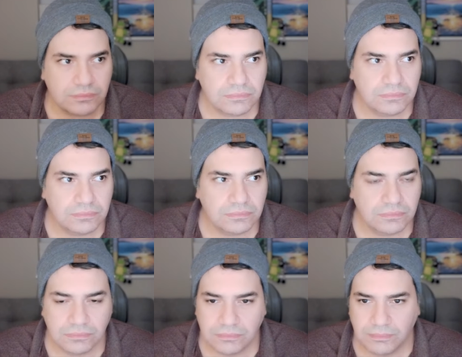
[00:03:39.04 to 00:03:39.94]

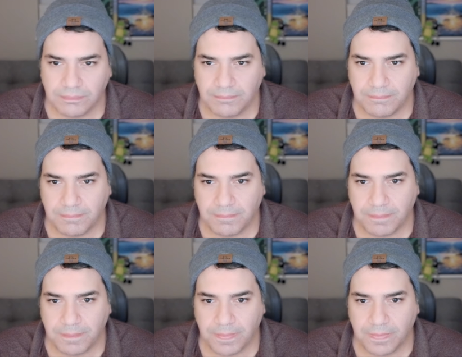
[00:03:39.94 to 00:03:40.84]

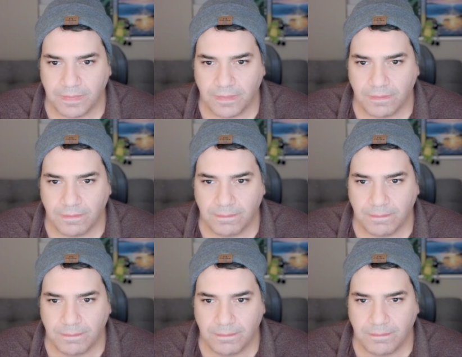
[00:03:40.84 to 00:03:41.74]

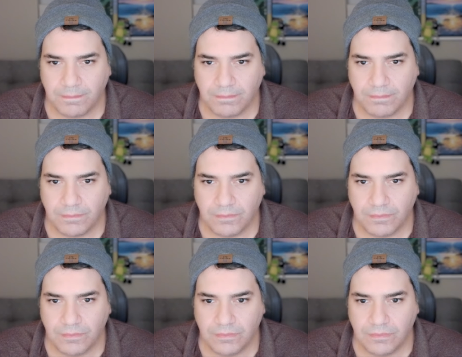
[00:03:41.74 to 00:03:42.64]

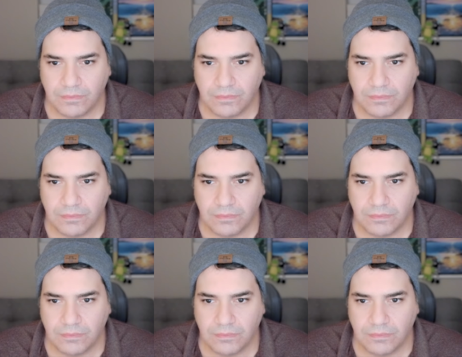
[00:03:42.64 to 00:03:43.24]
(no one is talking)